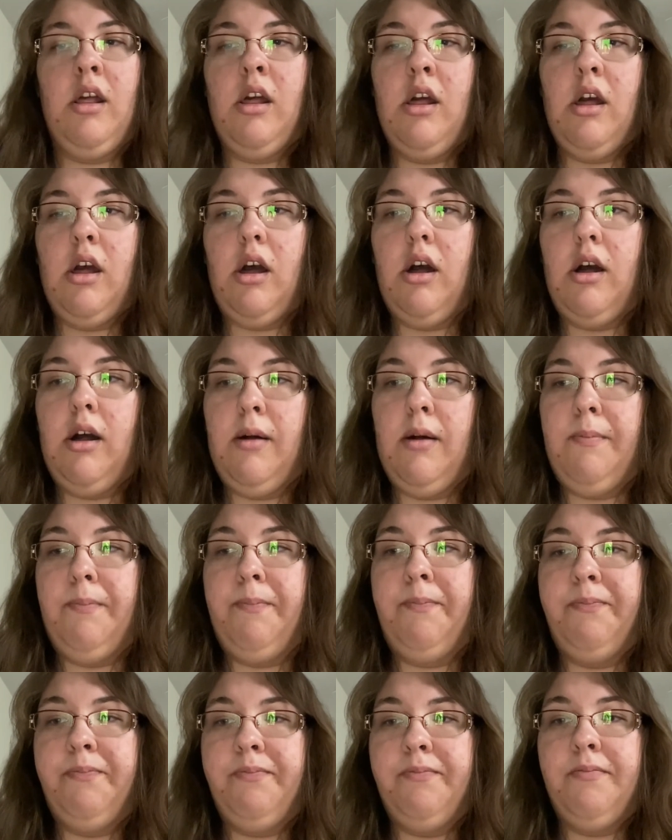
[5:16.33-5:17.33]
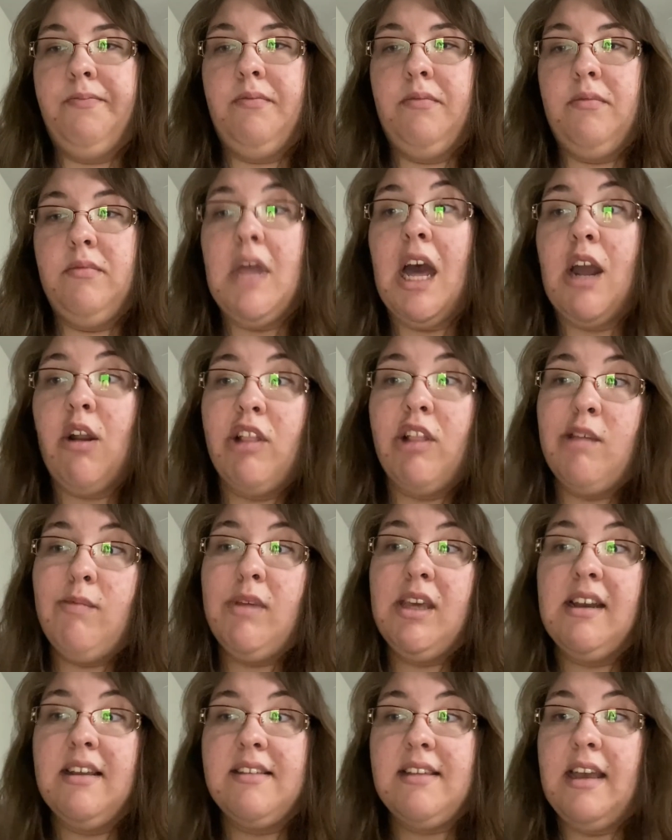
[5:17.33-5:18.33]
Not only
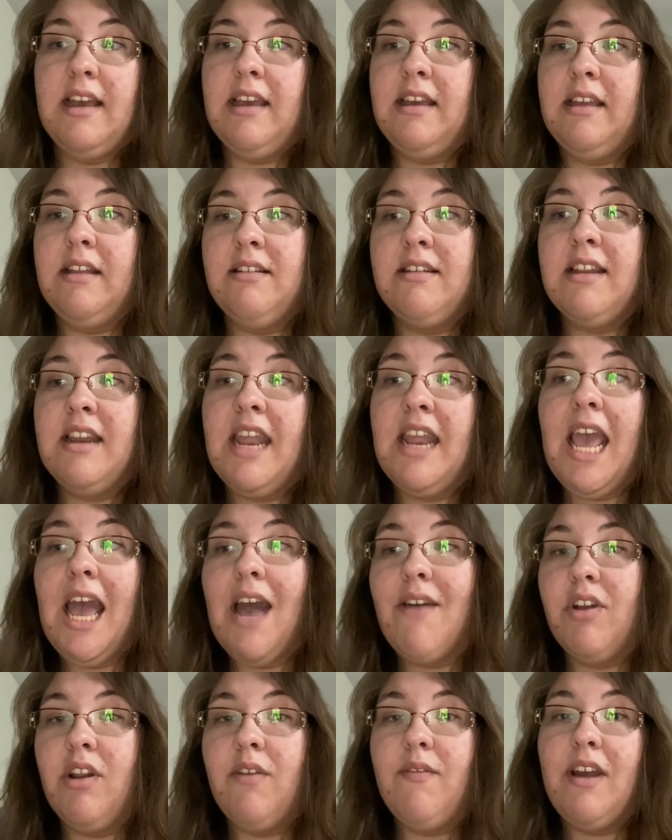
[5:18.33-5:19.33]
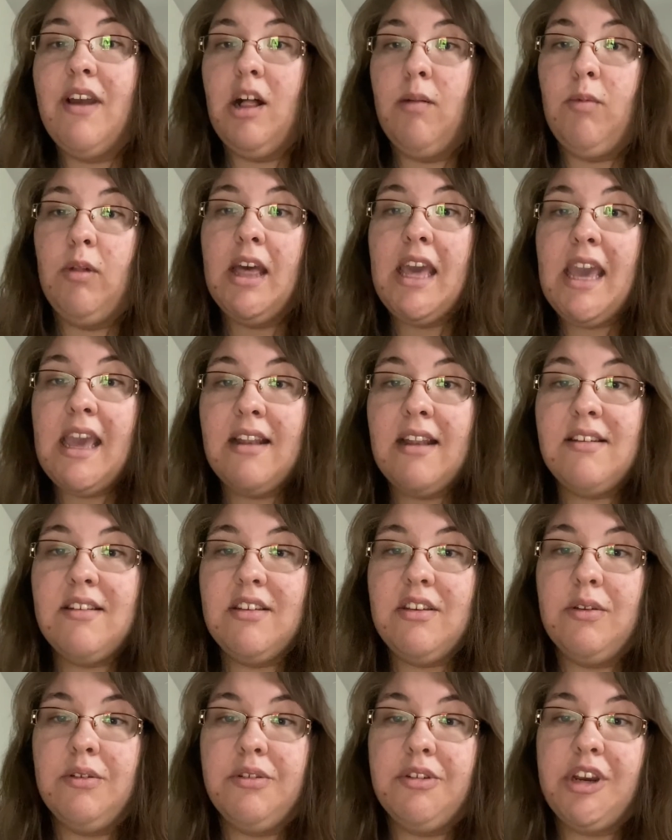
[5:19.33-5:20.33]
because I didn't have an available hand to
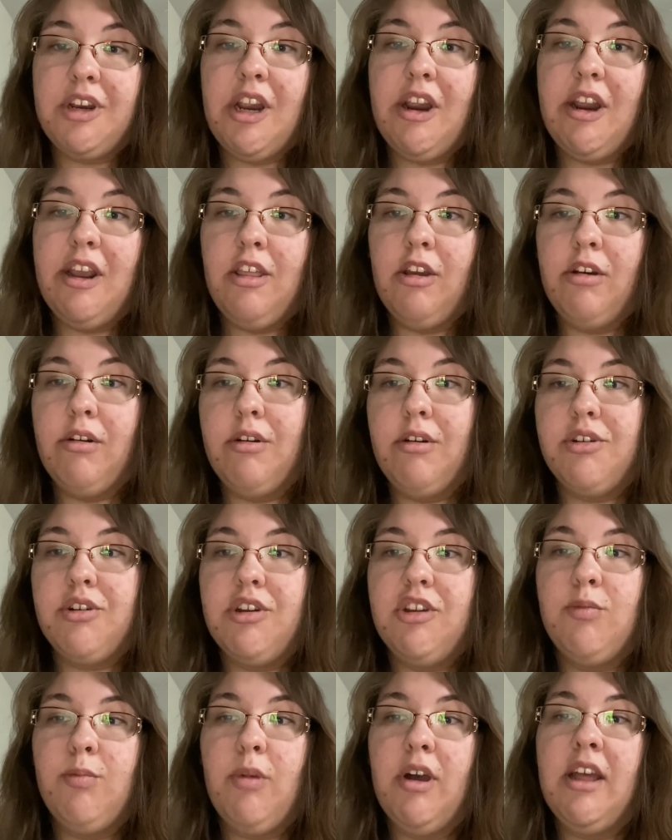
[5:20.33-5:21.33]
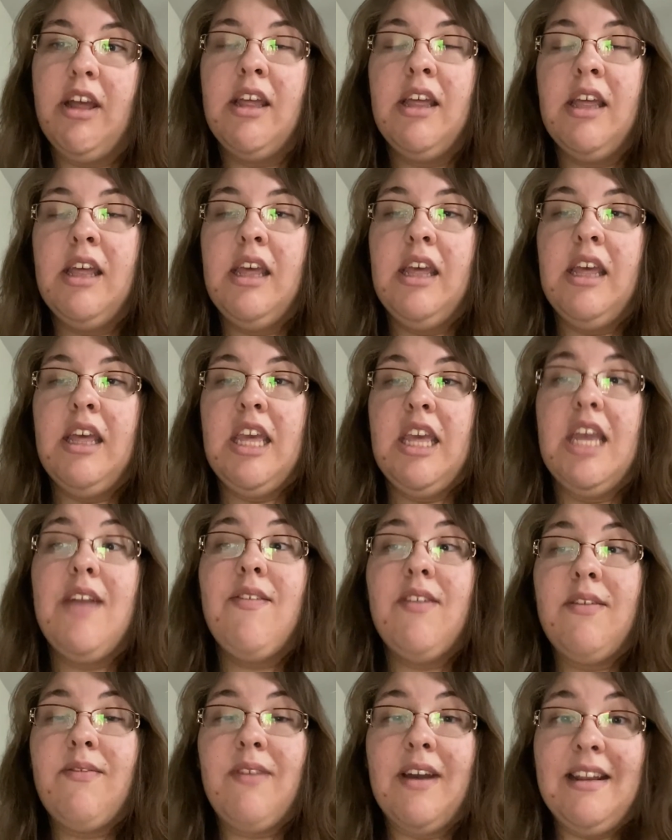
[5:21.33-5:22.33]
use or carry the groceries, but
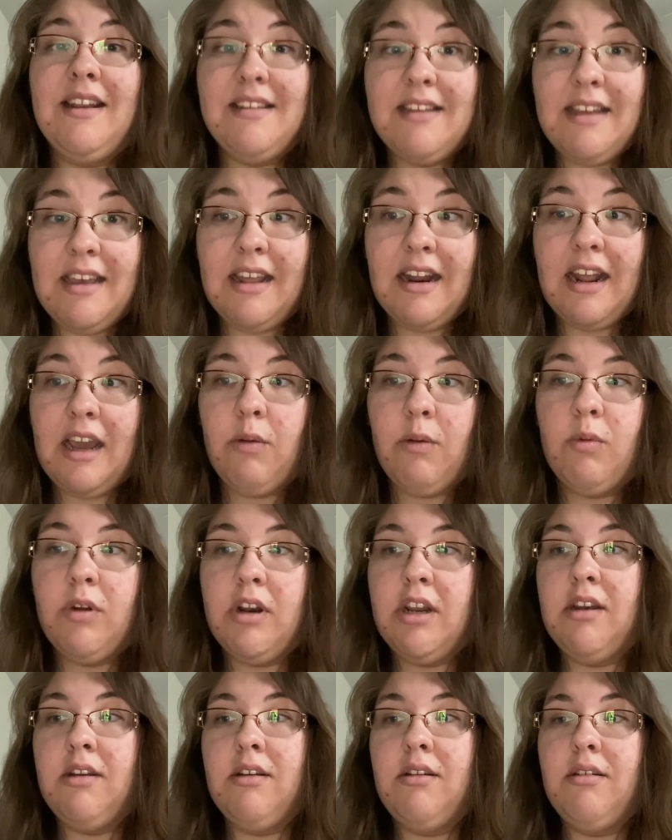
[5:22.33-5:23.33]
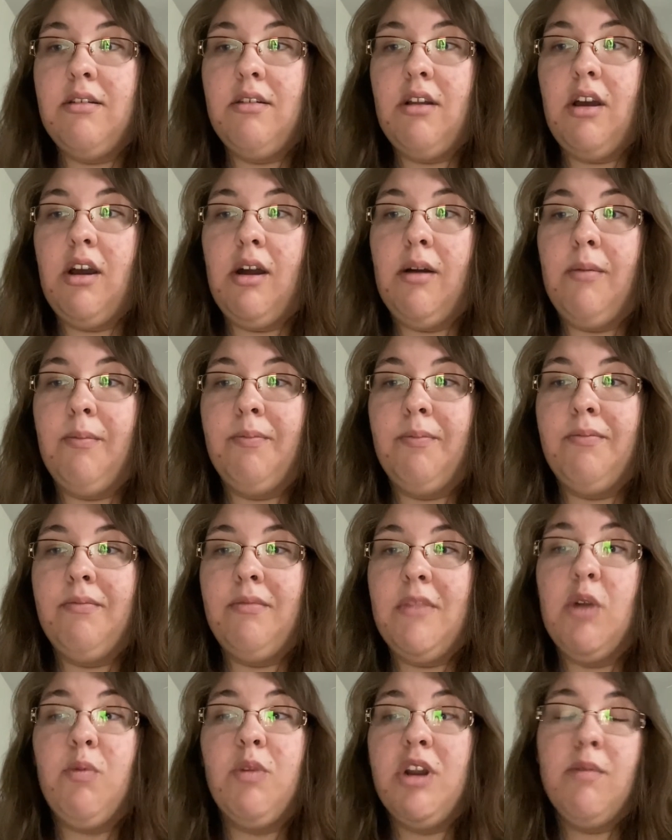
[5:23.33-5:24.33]
even if I did,
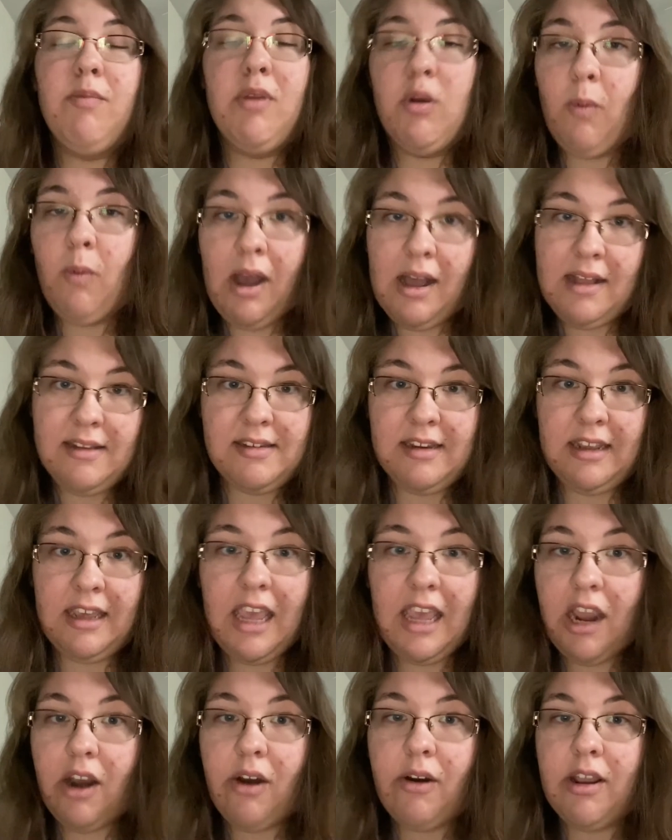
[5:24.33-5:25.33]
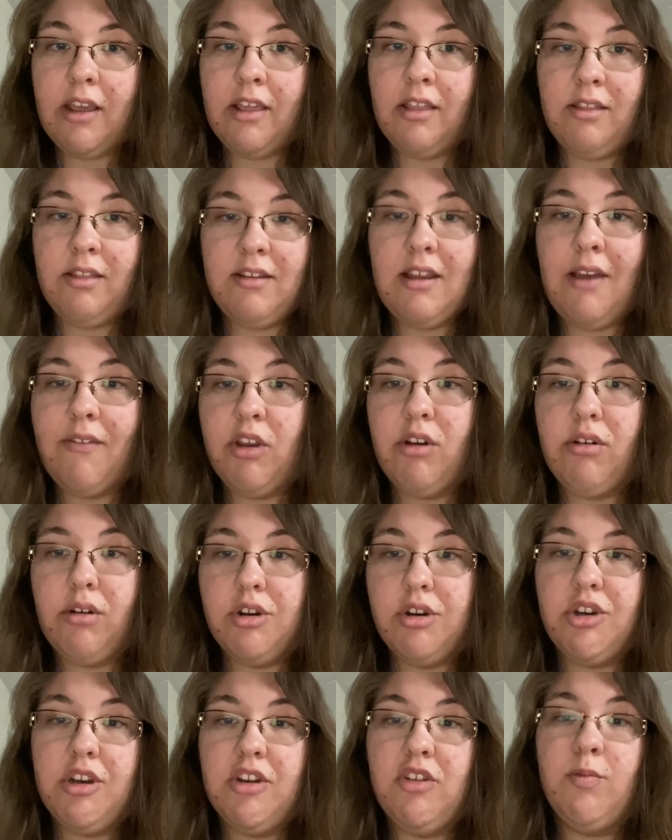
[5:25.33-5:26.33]
it wouldn't be wise to carry heavy
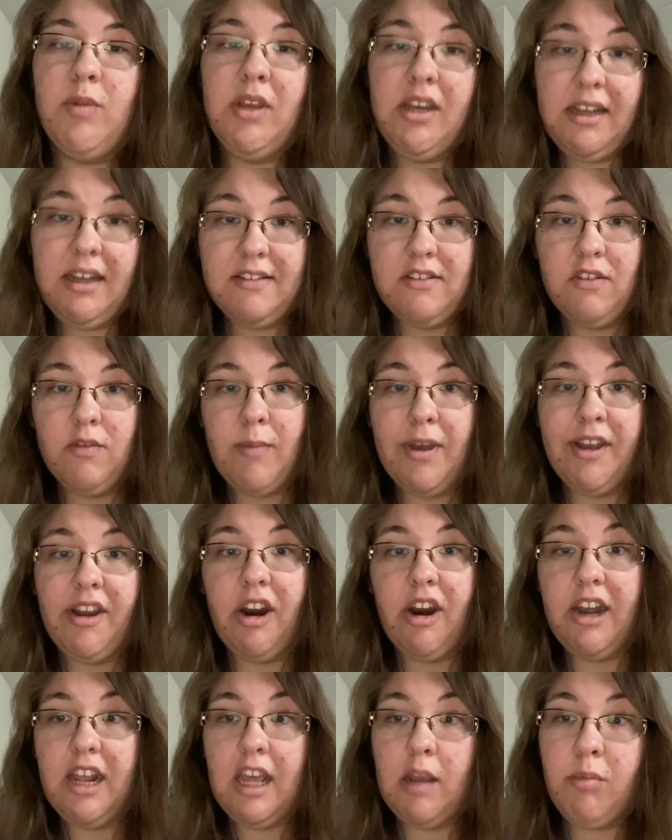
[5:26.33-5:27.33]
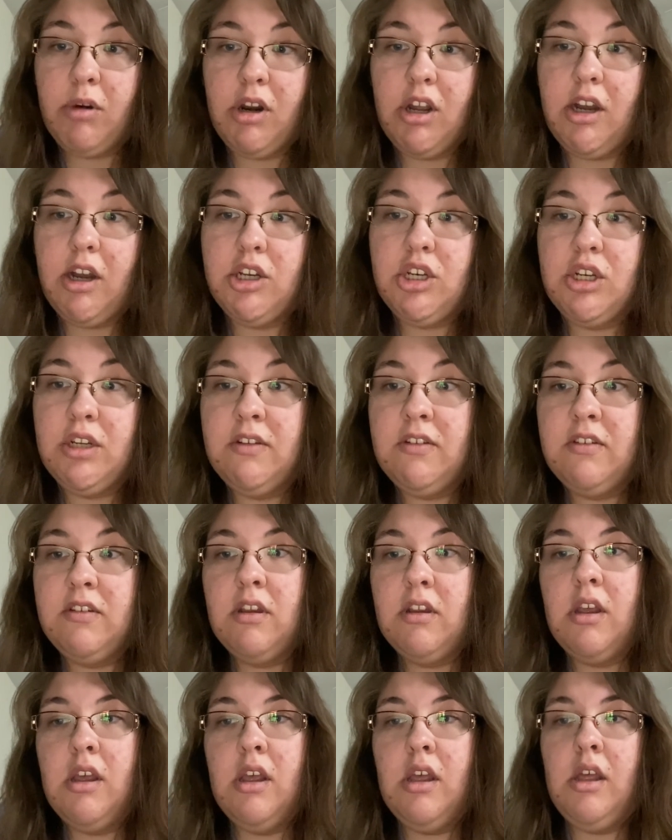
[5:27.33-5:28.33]
groceries because of my cardiac precautions.
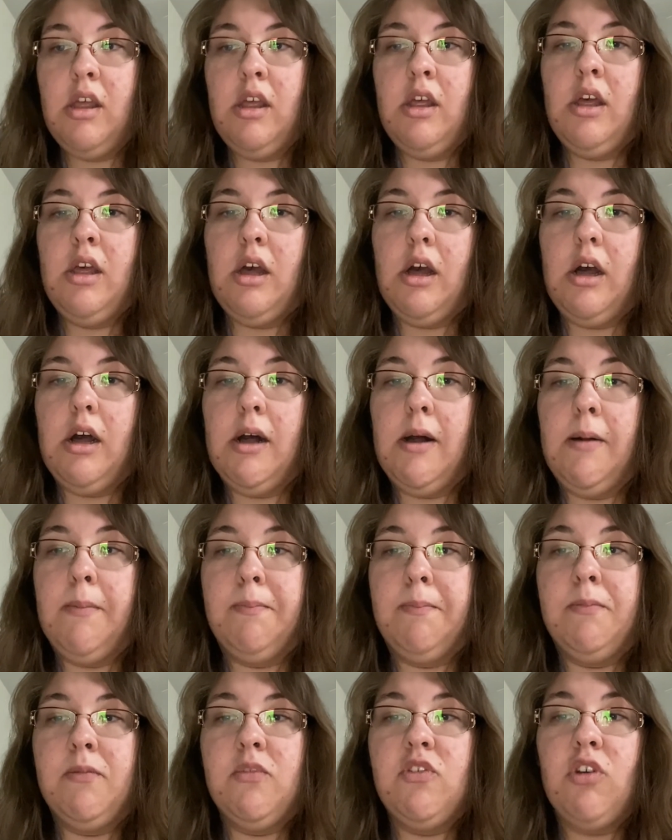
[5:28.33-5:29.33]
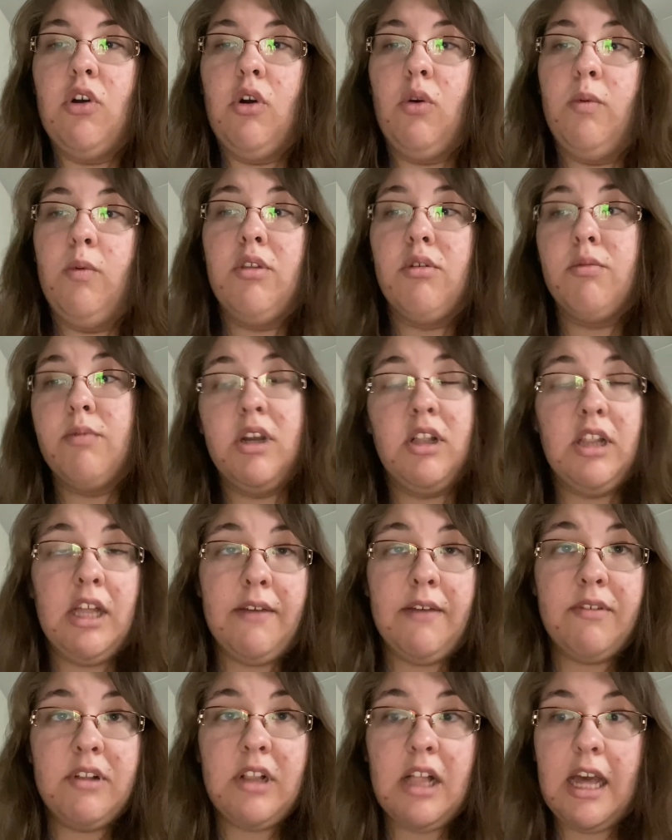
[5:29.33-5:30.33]
So with a real
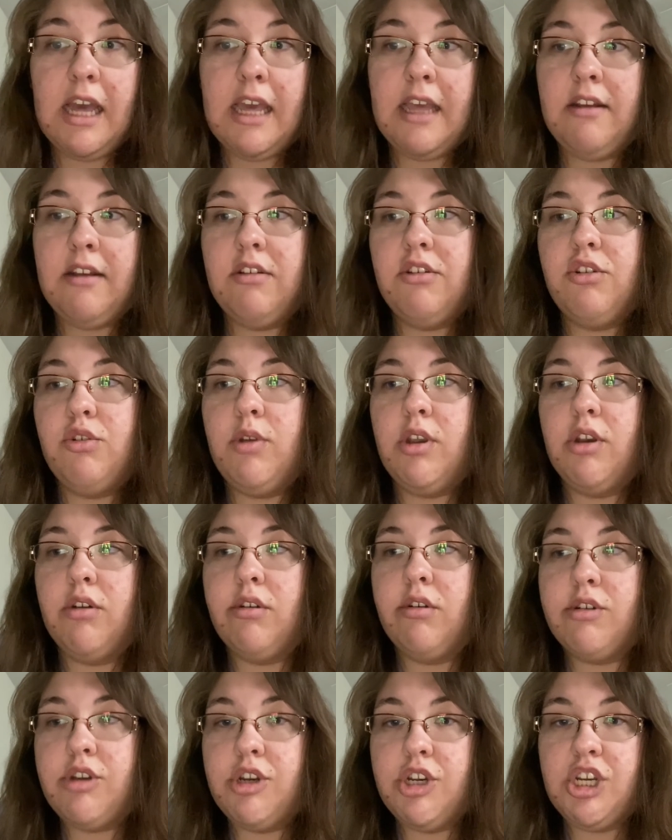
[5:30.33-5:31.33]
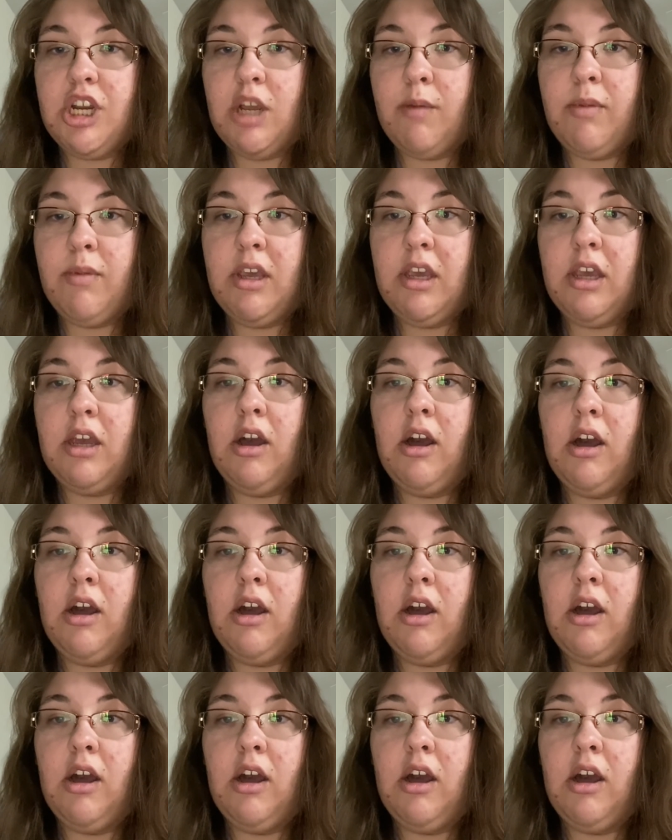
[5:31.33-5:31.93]
life client doing grocery shopping,